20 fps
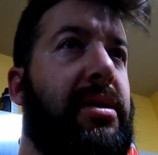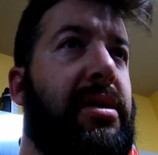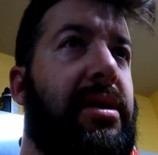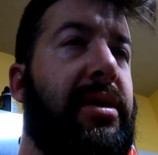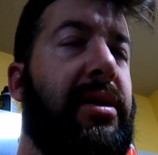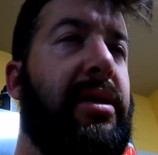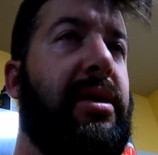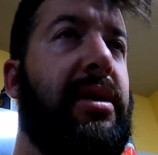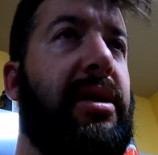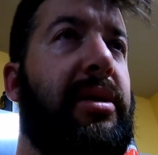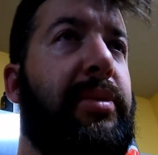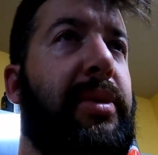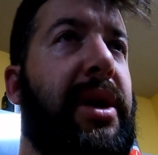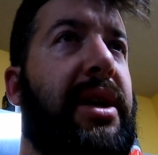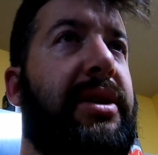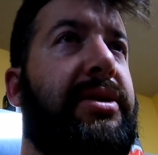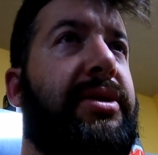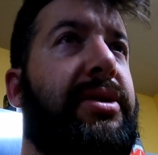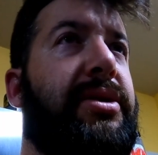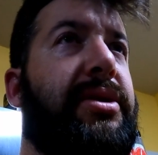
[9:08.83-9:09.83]
on the
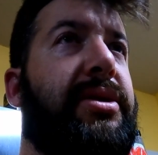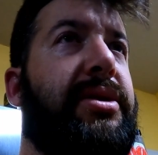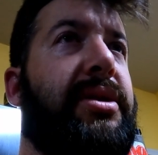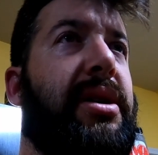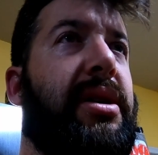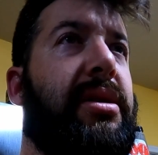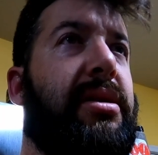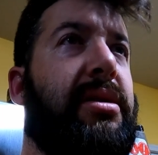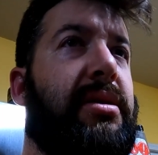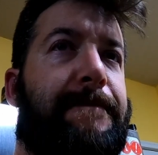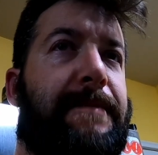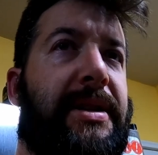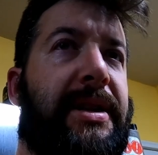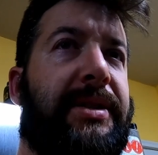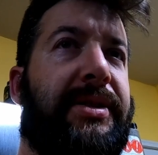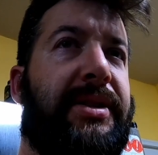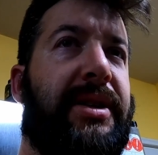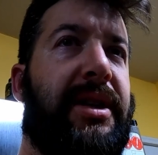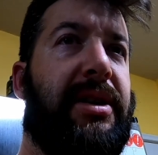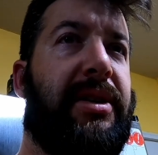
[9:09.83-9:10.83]
passenger side,
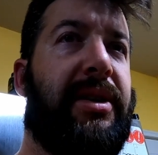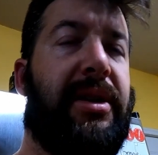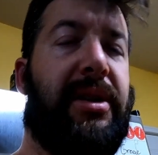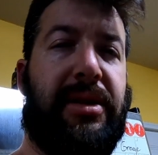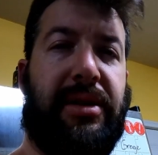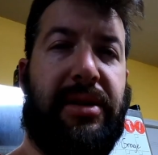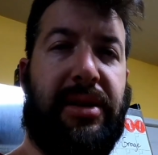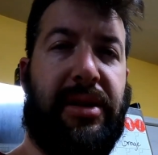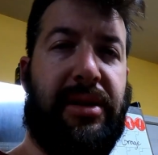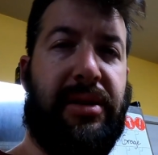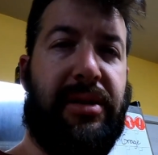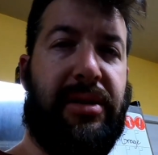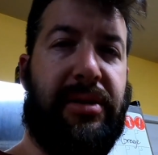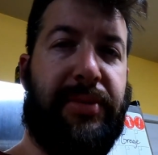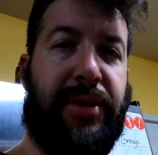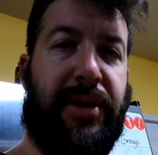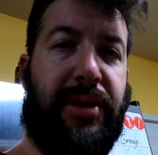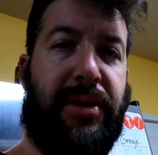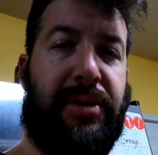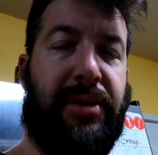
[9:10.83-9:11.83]
see how they are, and then I'm
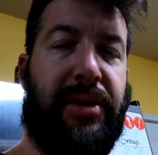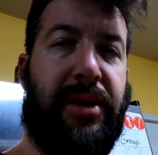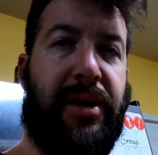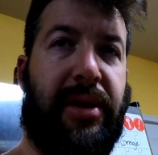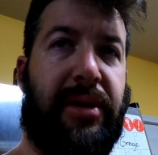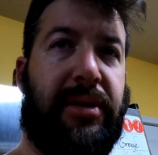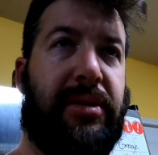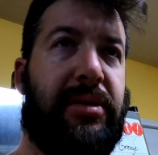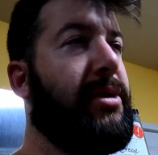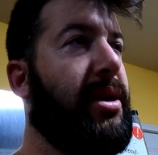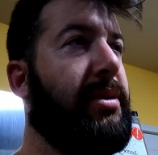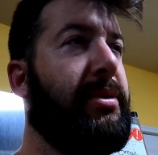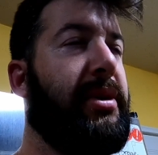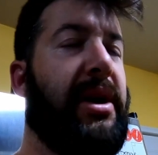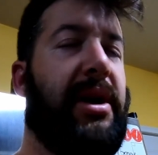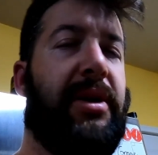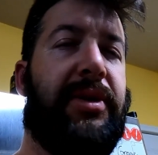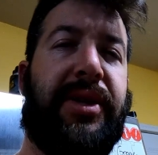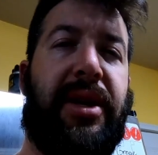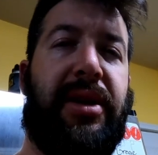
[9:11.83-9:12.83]
going to call it a night. A couple
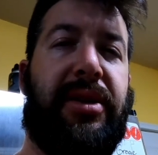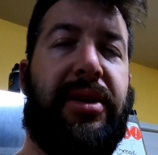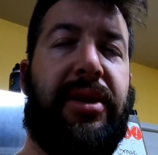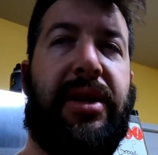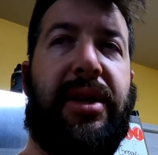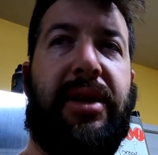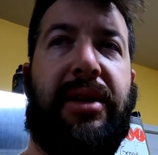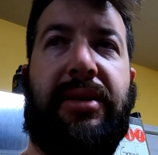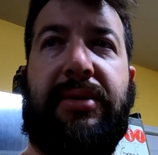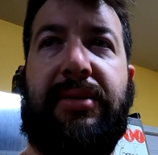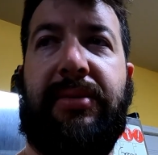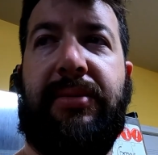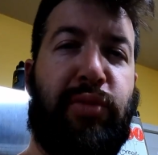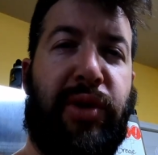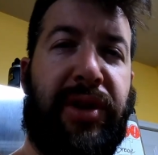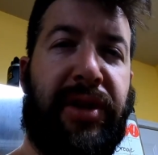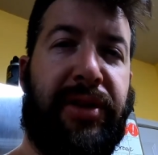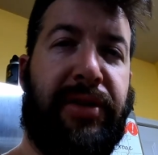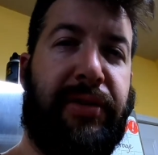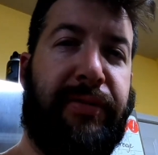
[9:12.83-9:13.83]
hours here and there.
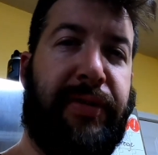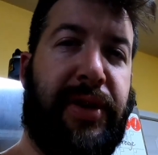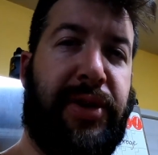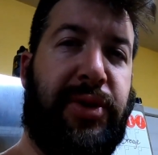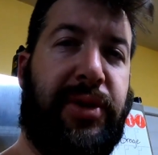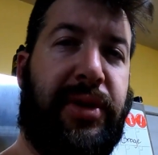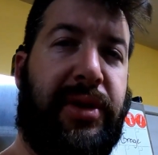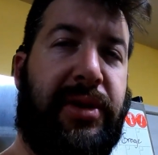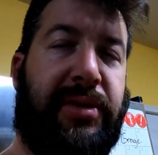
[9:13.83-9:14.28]
We'll get there eventually.